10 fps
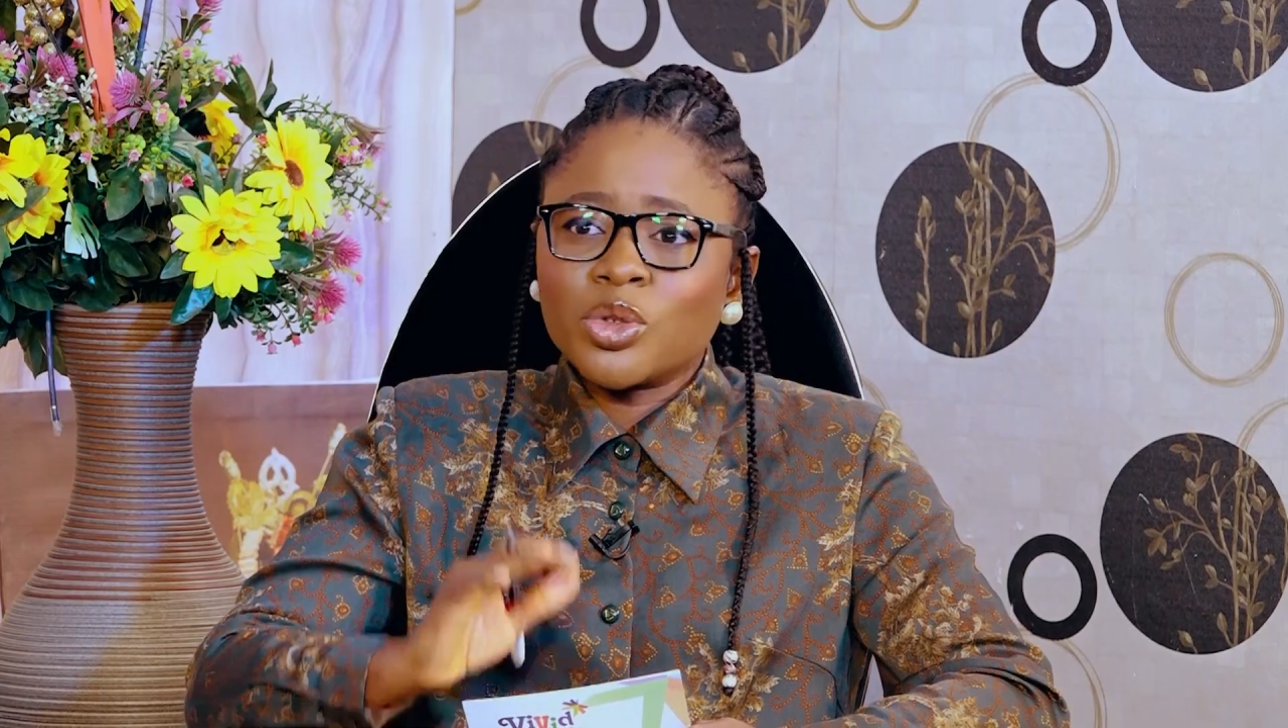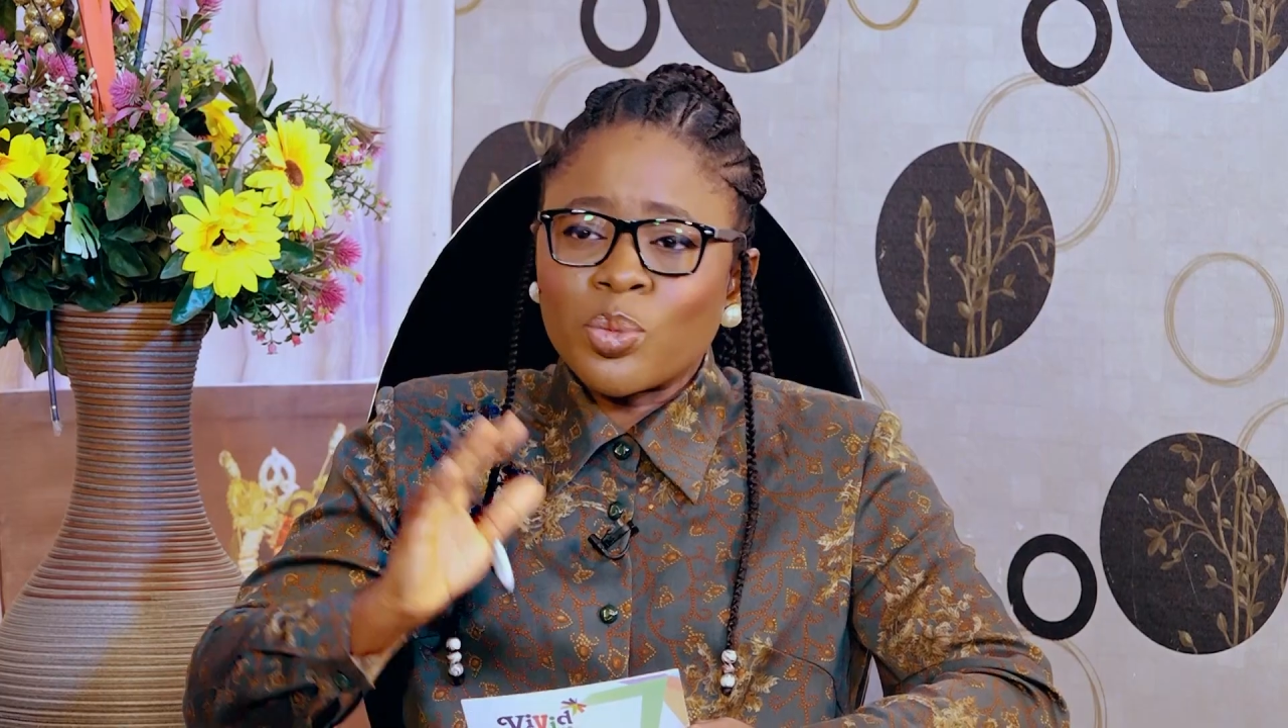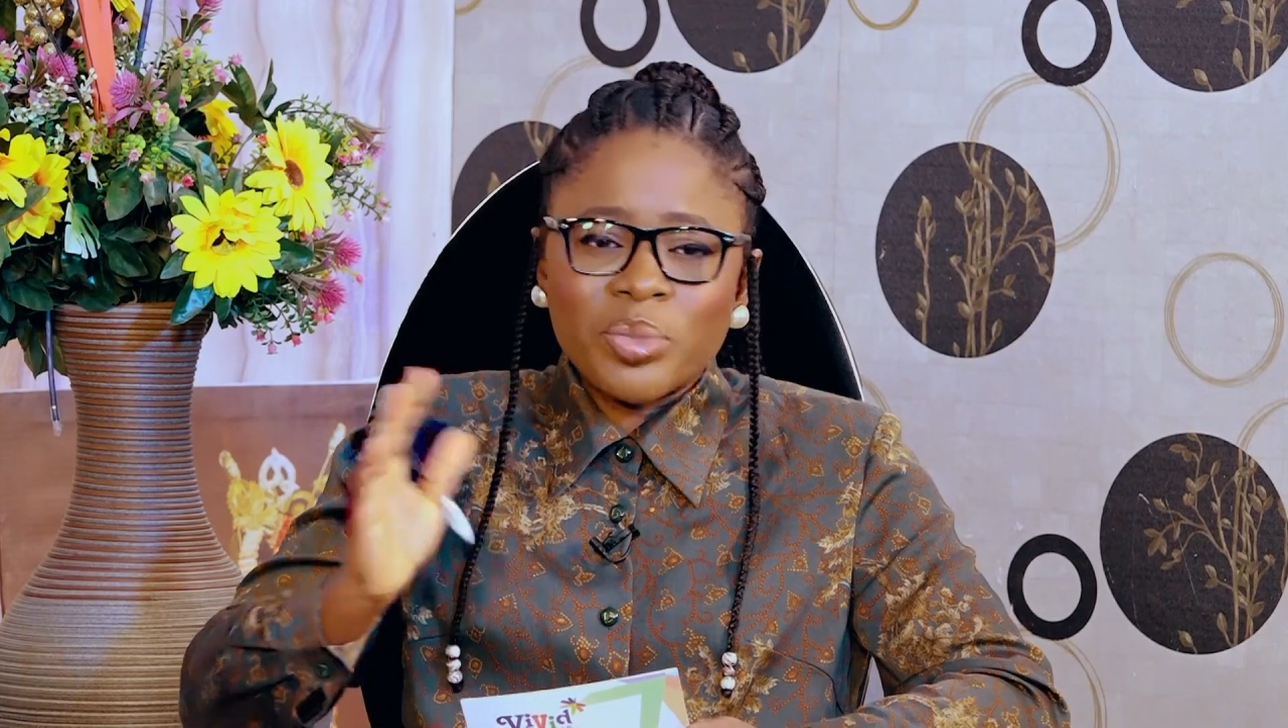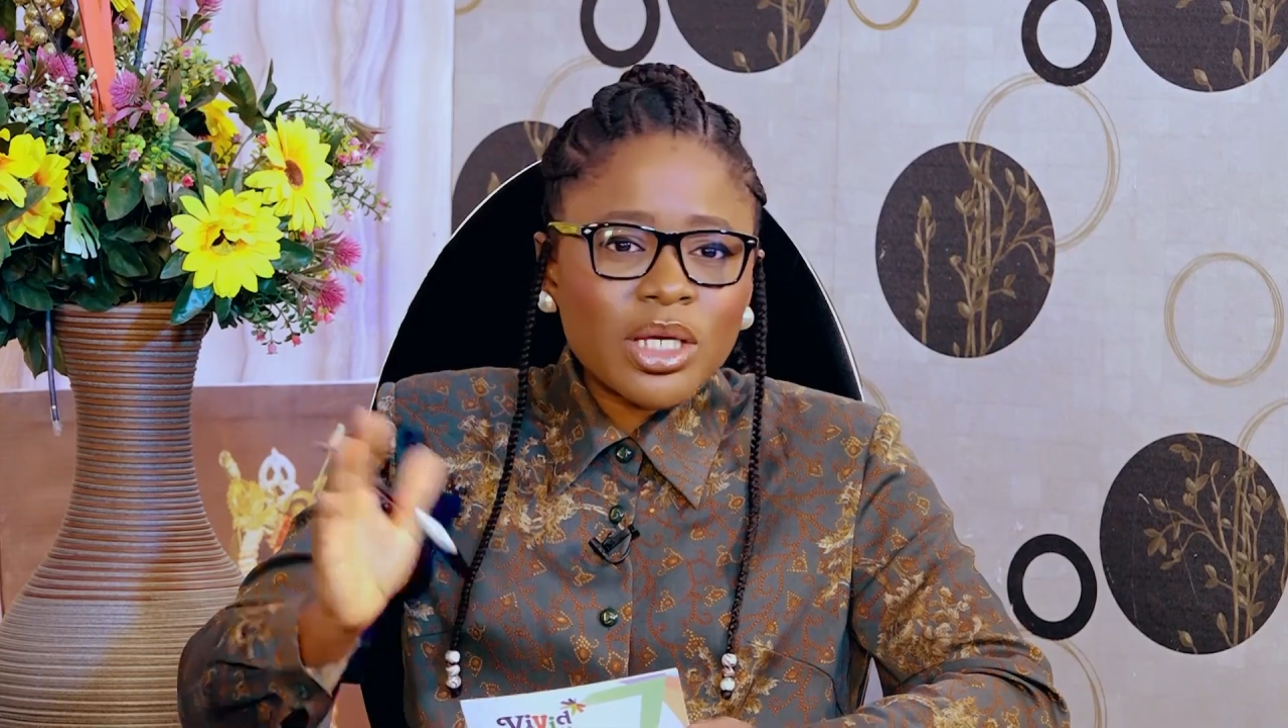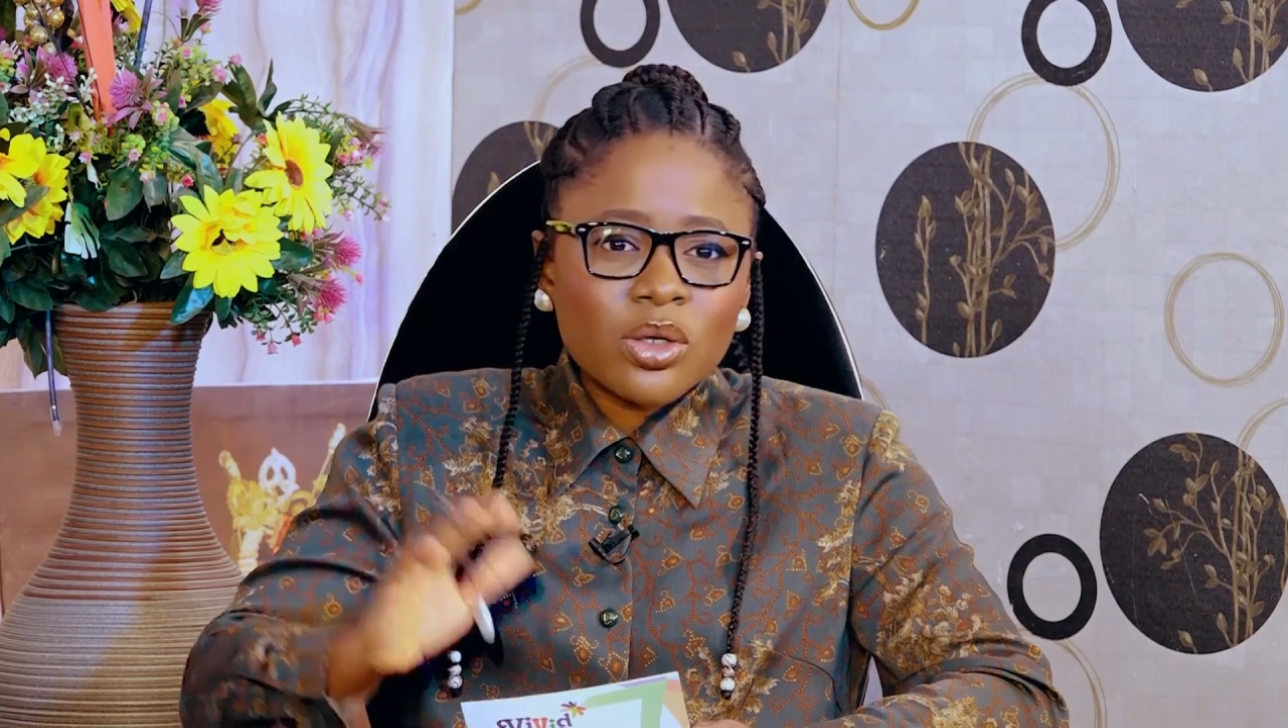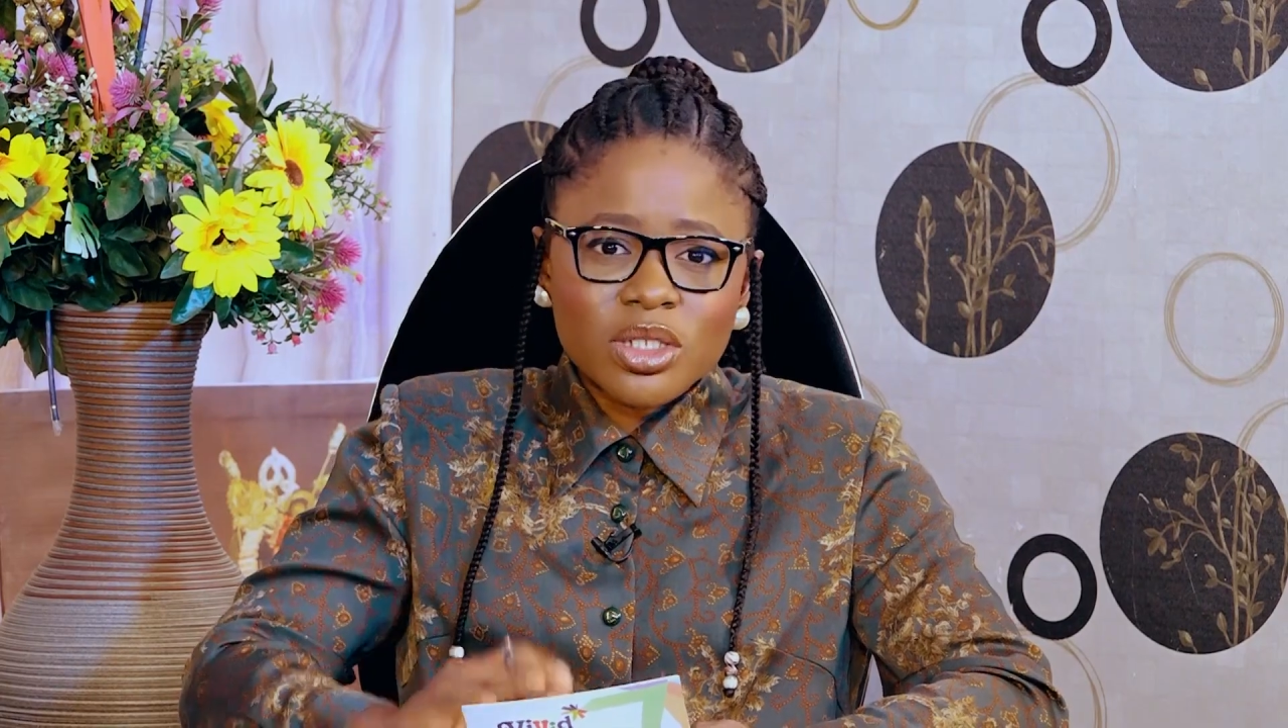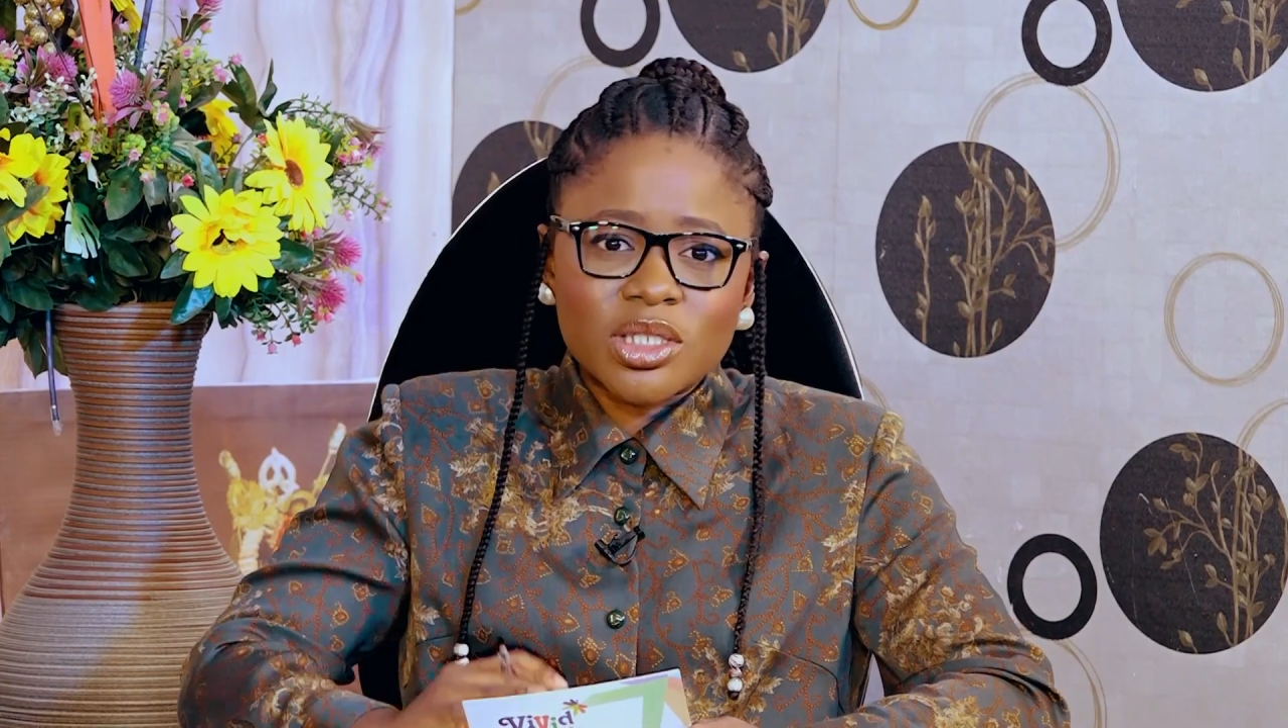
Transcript: you know, big or